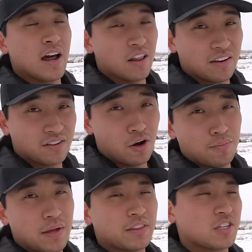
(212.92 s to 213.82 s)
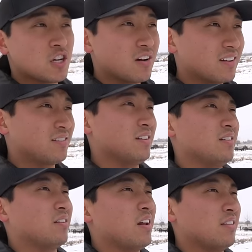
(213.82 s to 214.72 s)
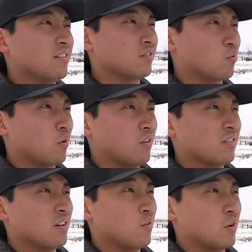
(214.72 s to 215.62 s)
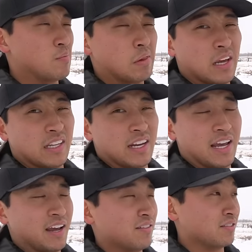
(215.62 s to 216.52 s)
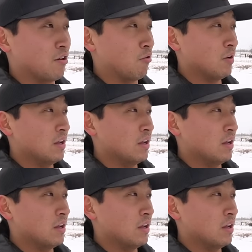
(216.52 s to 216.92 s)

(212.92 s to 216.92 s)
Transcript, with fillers: now let's hope that the chunguses and the squirrels want to play today, so